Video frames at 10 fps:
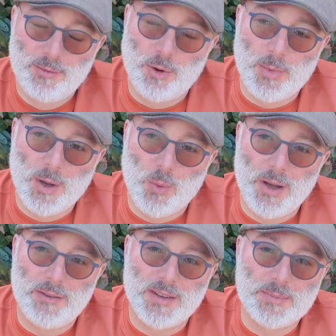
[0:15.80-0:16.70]
my
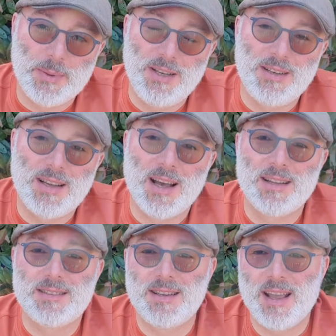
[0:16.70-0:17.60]
wife has been
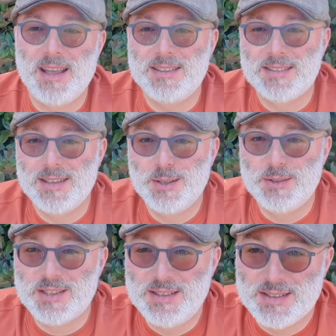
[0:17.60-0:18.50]
cancelled again. So
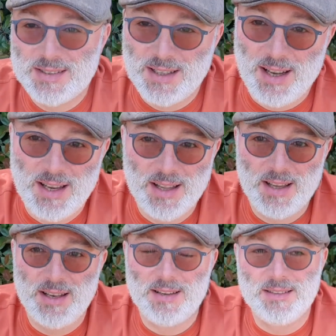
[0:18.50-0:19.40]
she's still
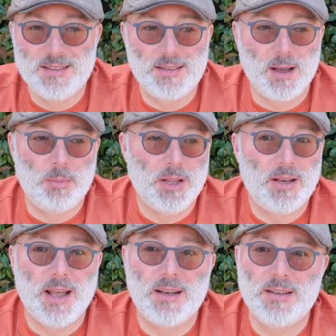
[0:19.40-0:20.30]
in
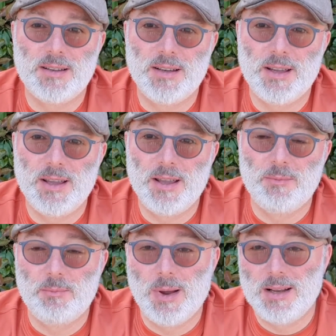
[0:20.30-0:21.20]
Dublin, and
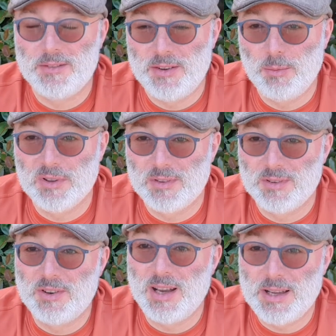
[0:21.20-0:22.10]
she
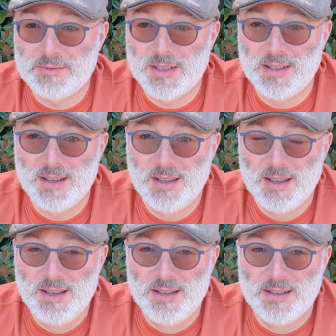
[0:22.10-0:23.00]
left
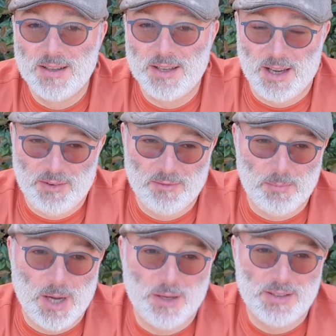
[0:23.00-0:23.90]
on the 11th of
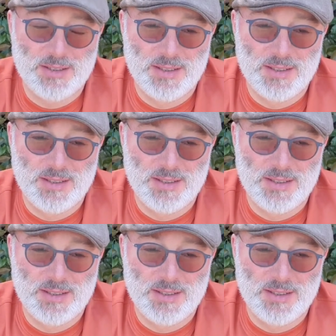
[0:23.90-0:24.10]
March.